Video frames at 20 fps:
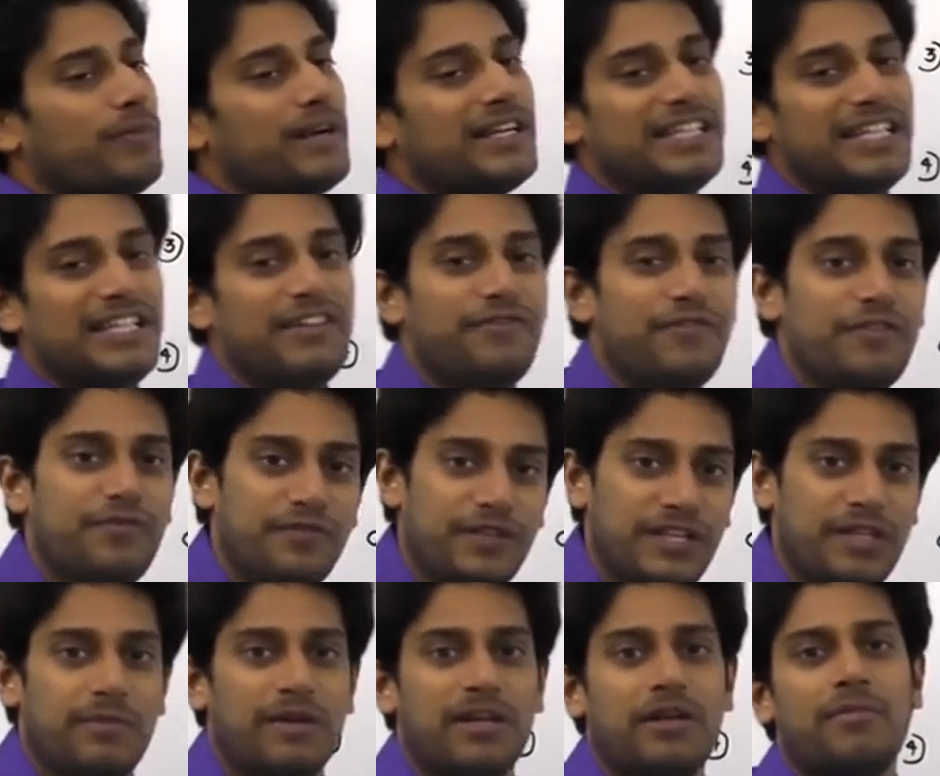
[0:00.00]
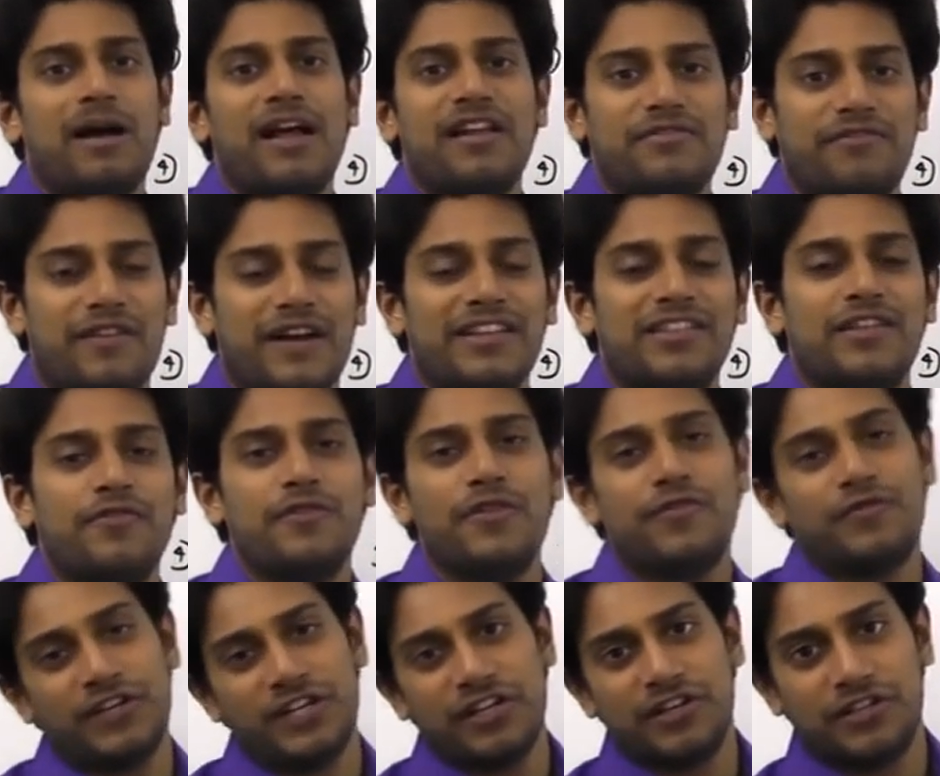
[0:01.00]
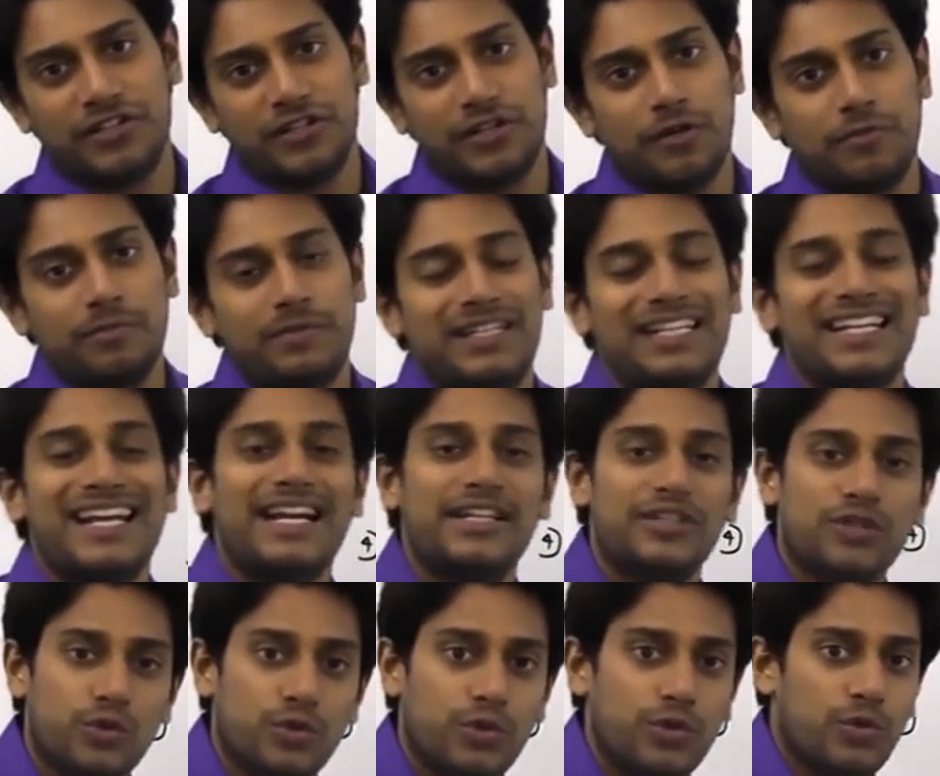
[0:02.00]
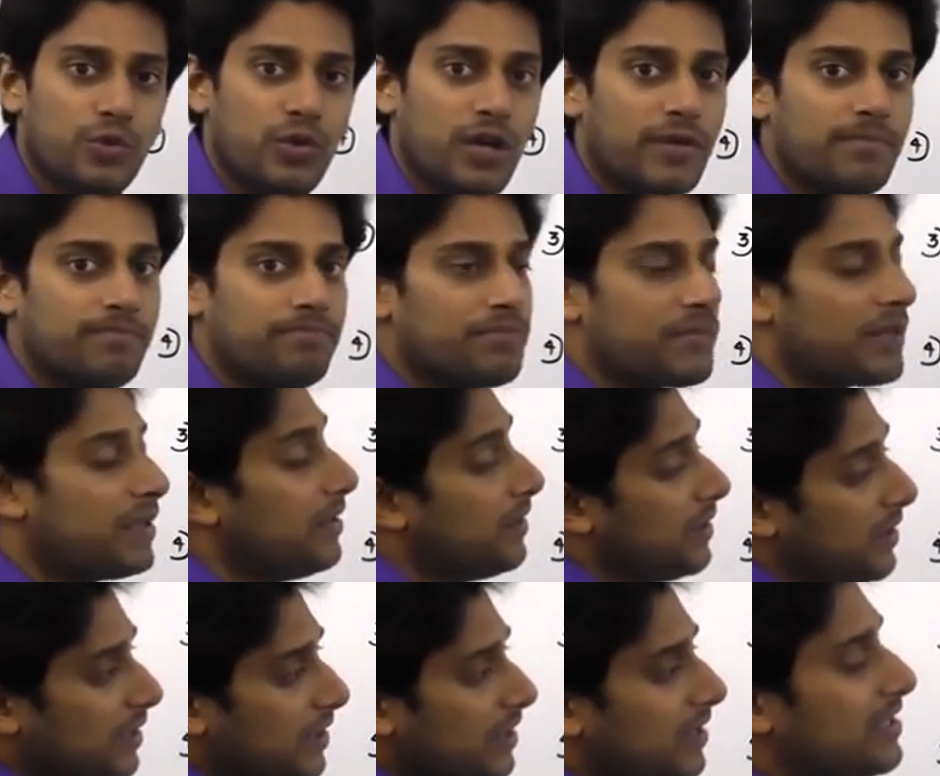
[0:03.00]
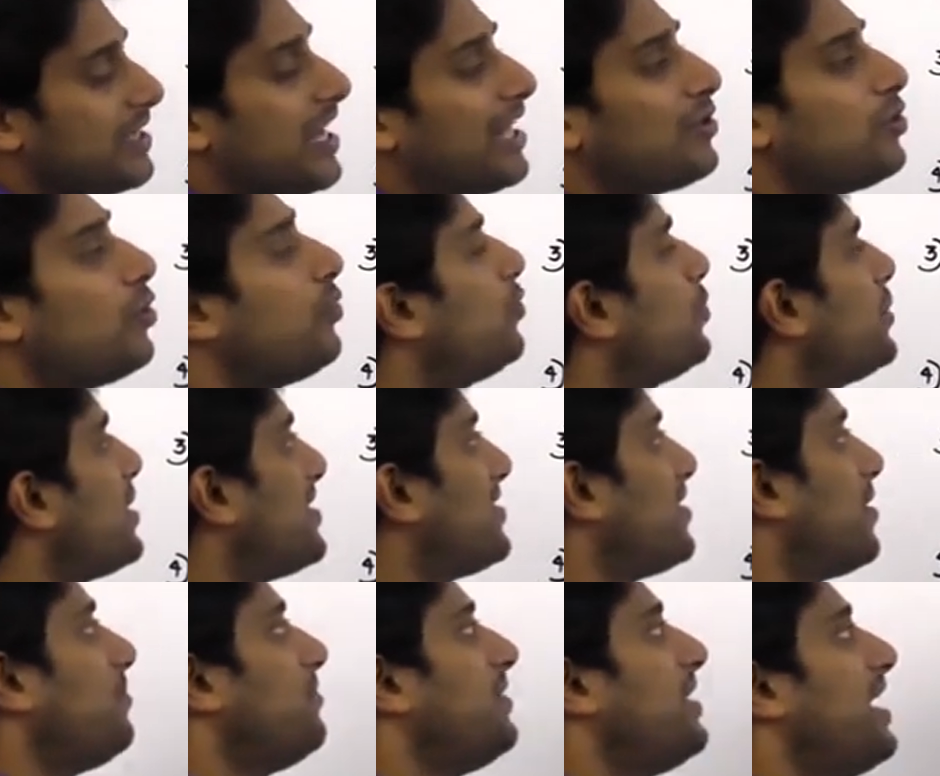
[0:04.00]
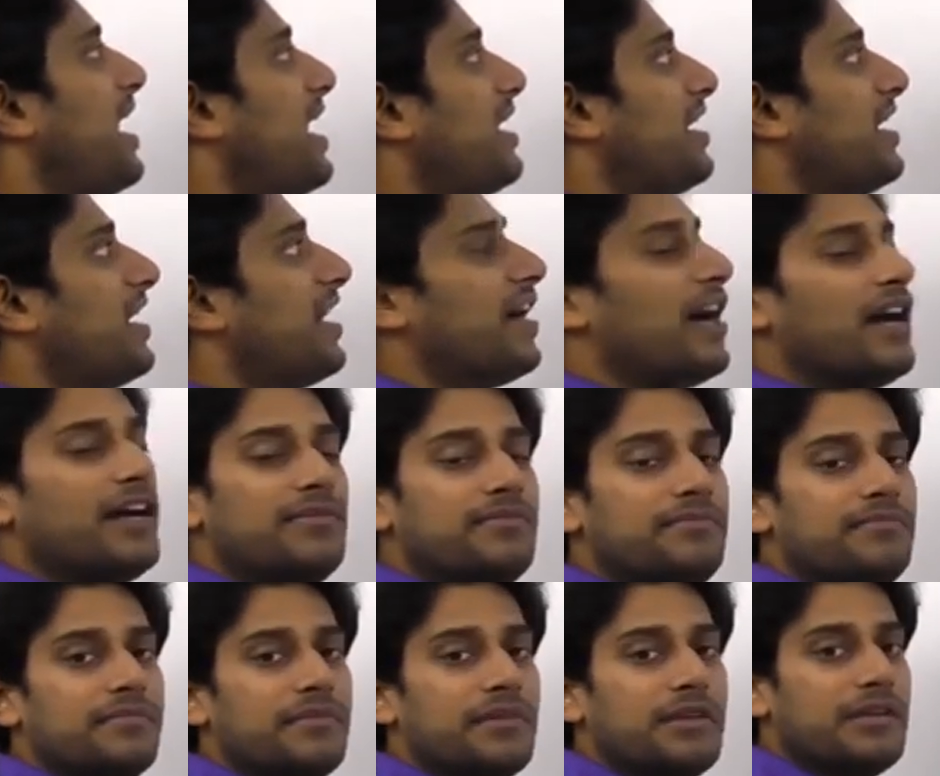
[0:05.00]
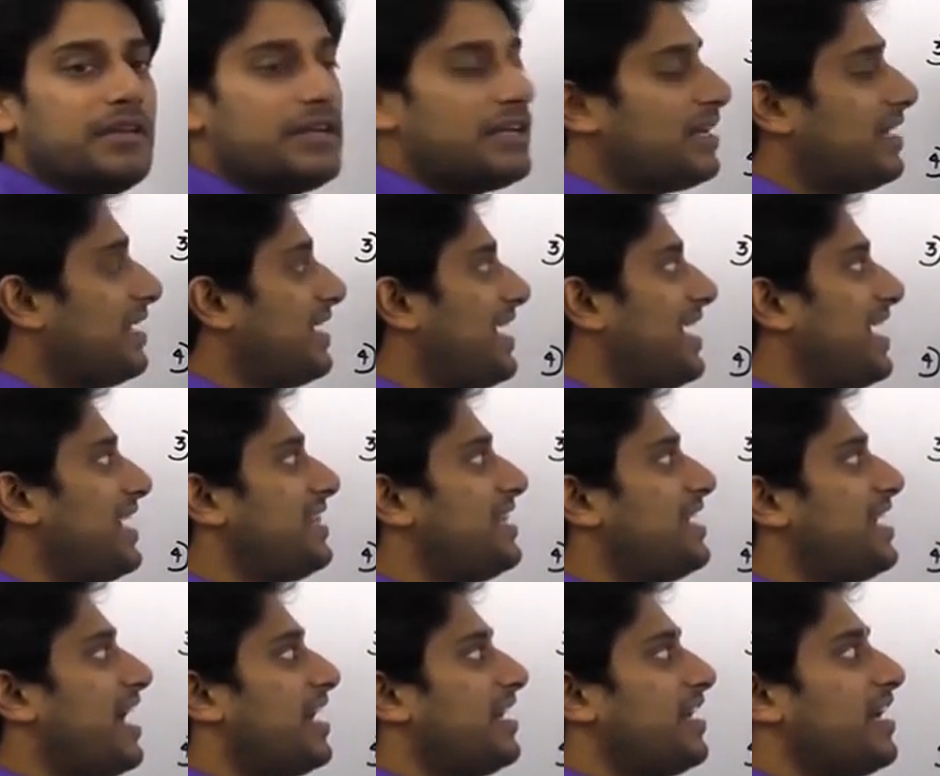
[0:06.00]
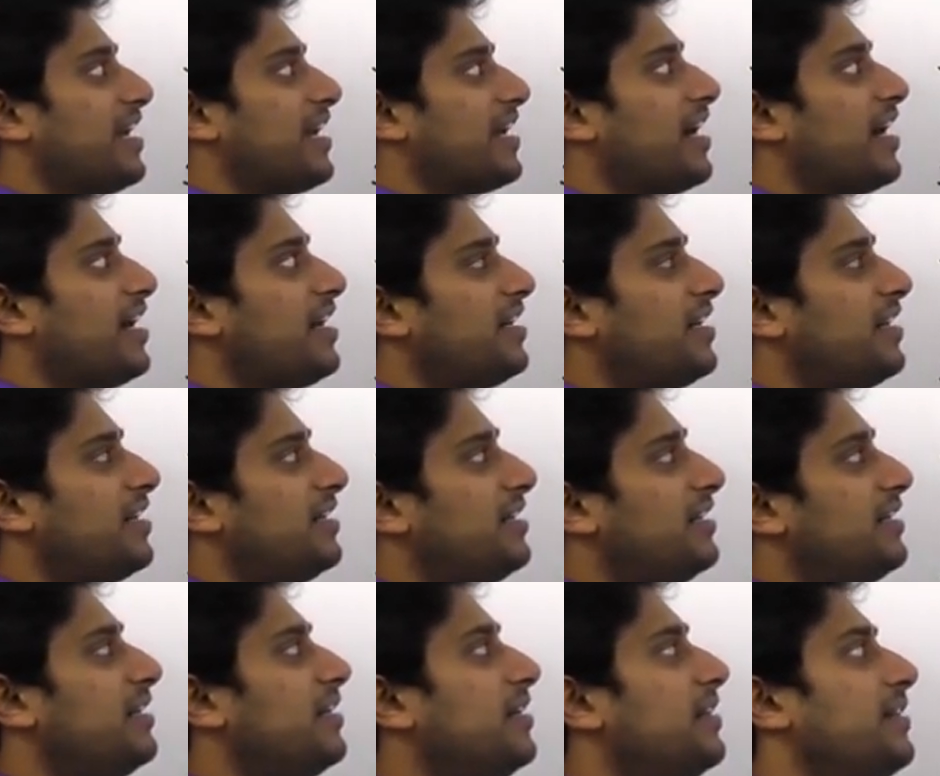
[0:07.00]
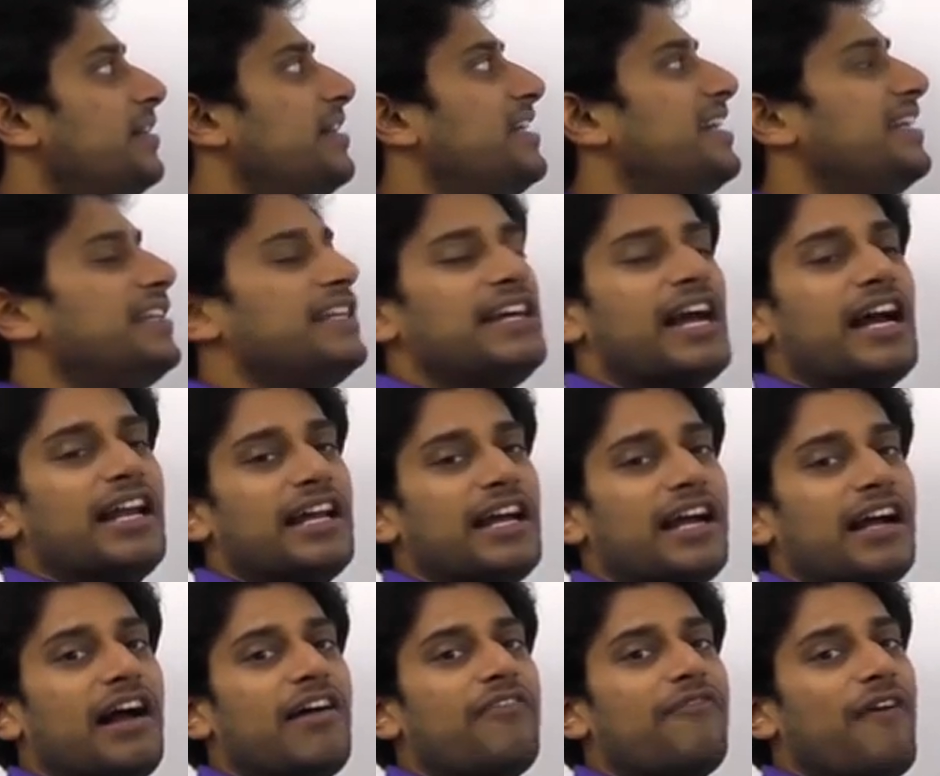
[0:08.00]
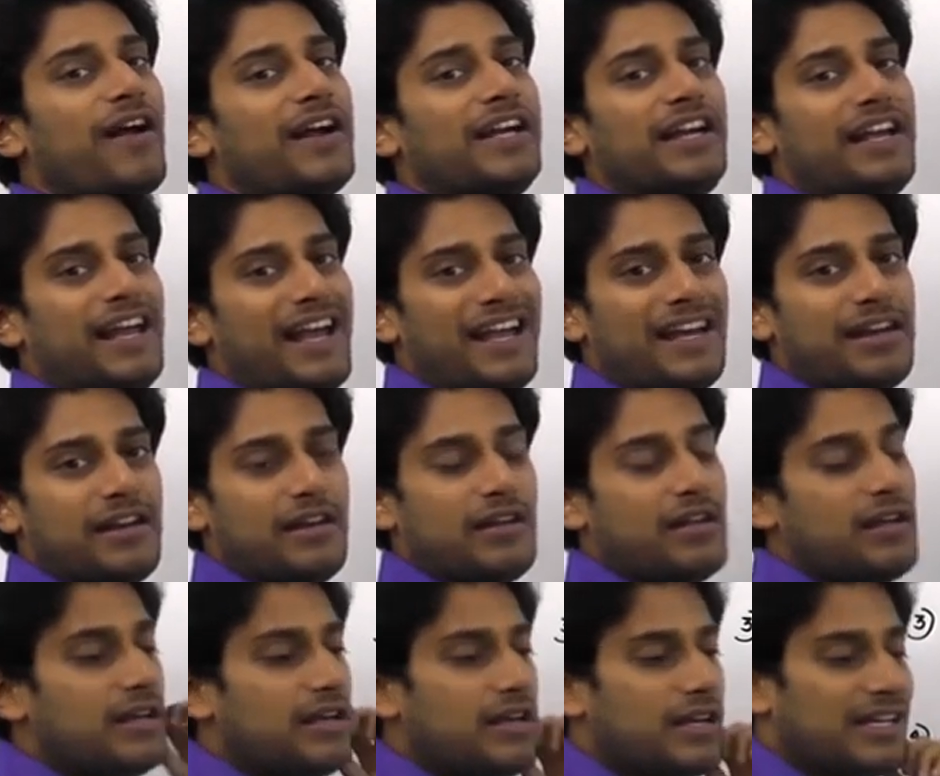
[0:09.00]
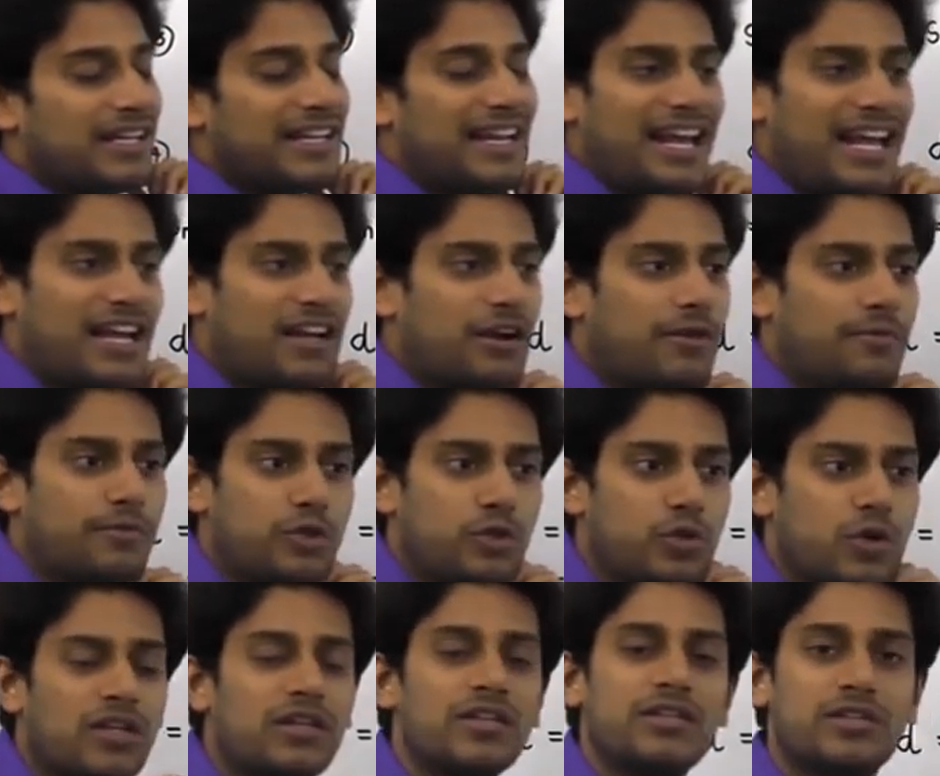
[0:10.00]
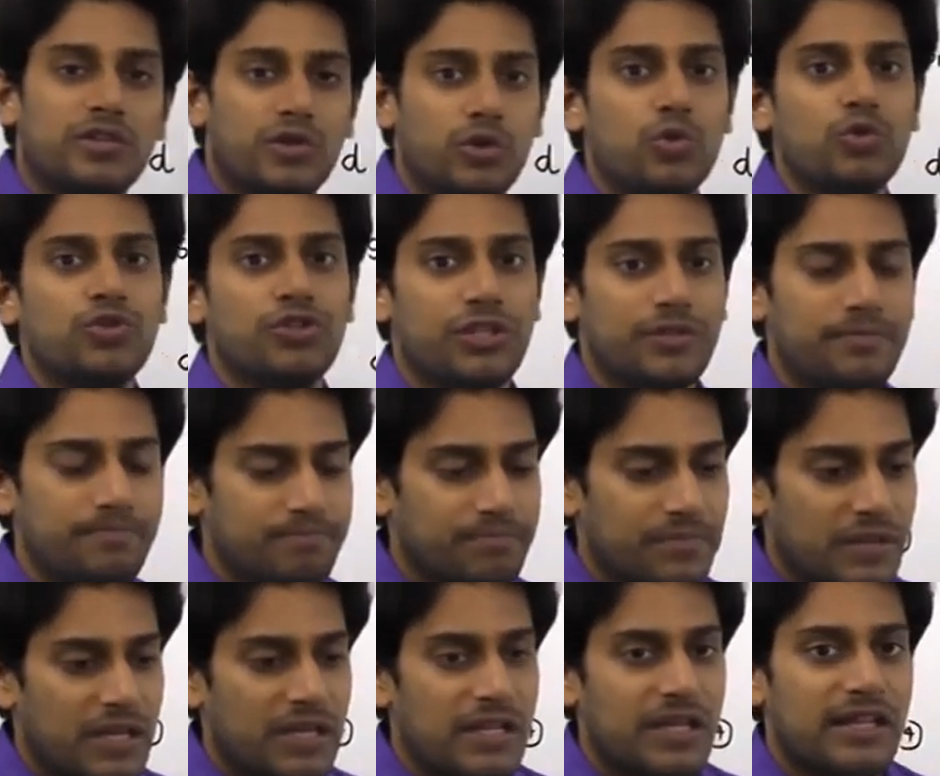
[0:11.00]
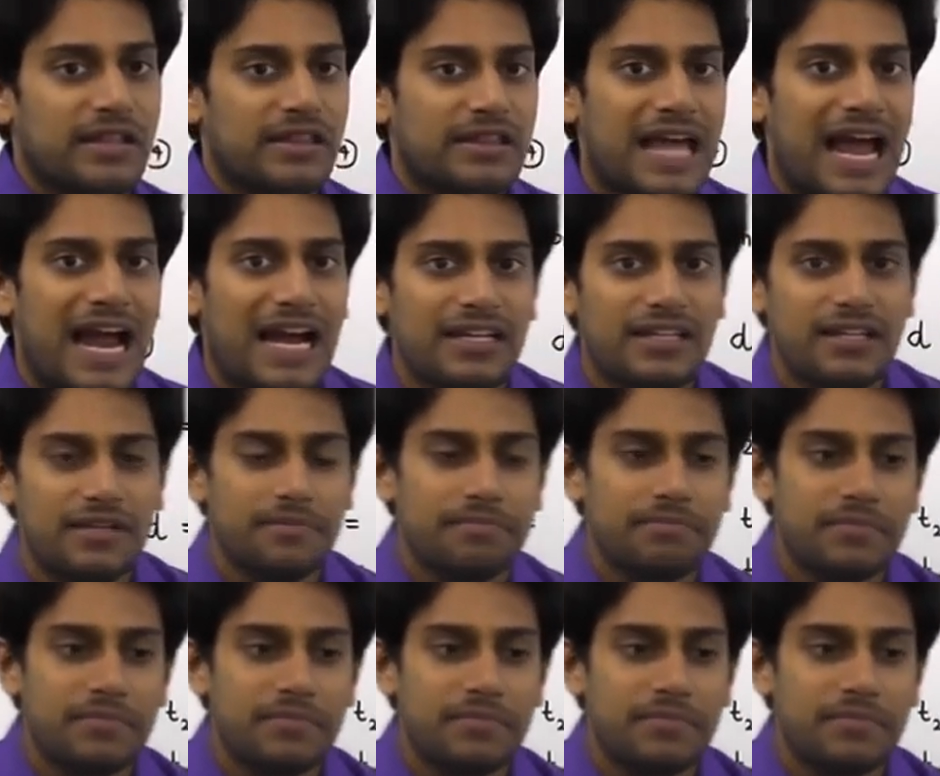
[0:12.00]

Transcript: mein t50, matlab I'll find the 50th term, tn dhundunga. Ya to mujhe sum diya rahega, a diya rahega, d diya rahega, find n. Can I come to a conclusion that